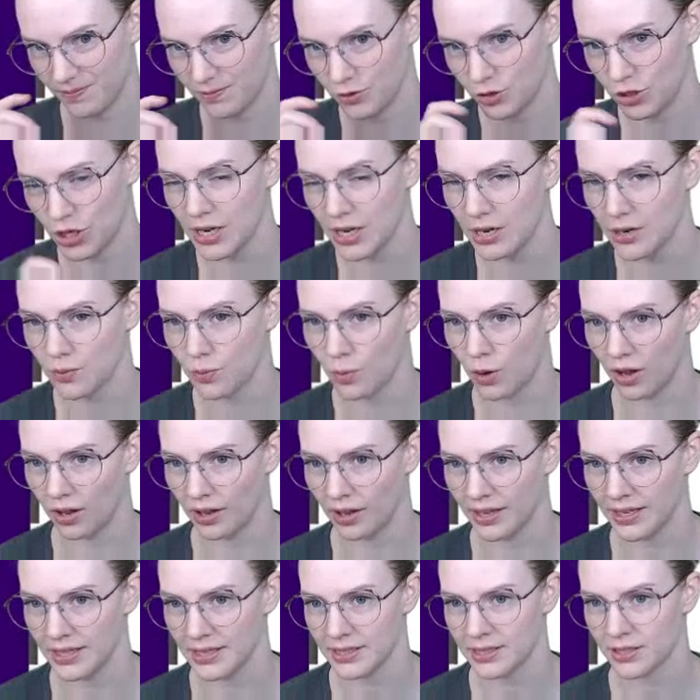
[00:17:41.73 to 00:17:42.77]
Jane and
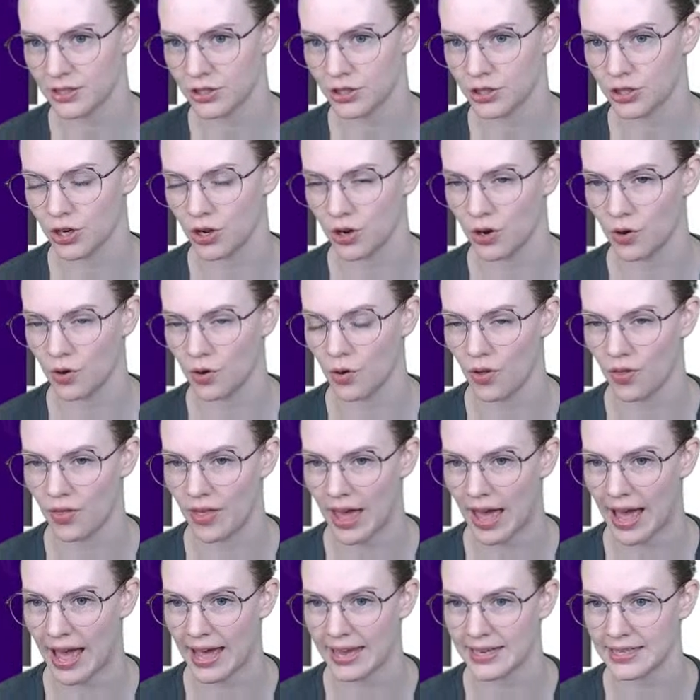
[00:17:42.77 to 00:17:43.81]
Wallace show
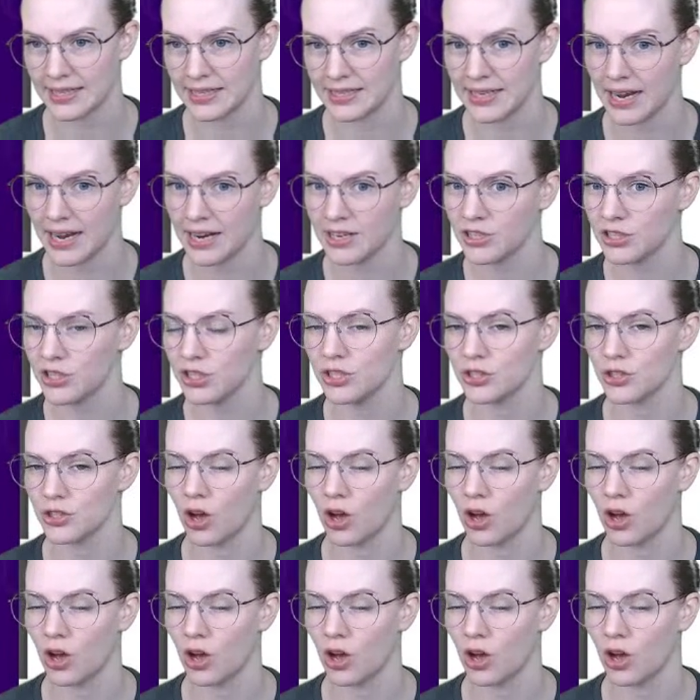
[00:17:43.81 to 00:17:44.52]
that attention is